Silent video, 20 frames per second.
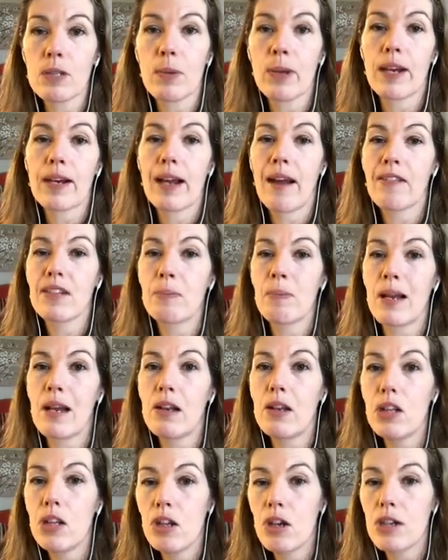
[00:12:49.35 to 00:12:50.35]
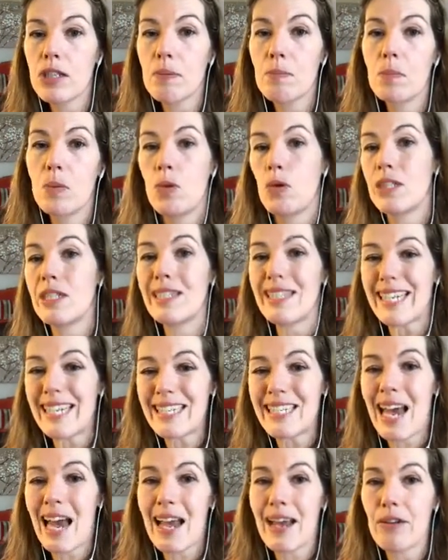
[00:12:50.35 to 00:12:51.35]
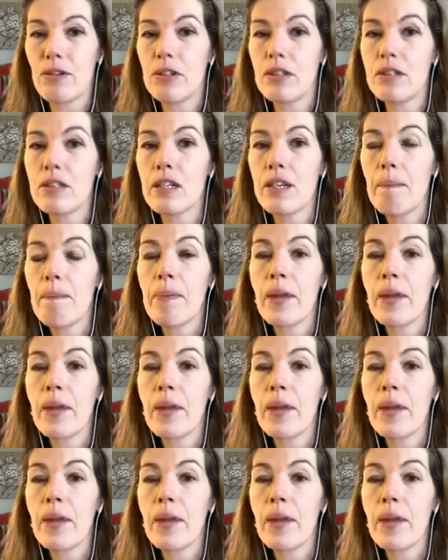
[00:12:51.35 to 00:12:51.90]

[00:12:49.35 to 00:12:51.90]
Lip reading: We're going to have to be a lot more detailed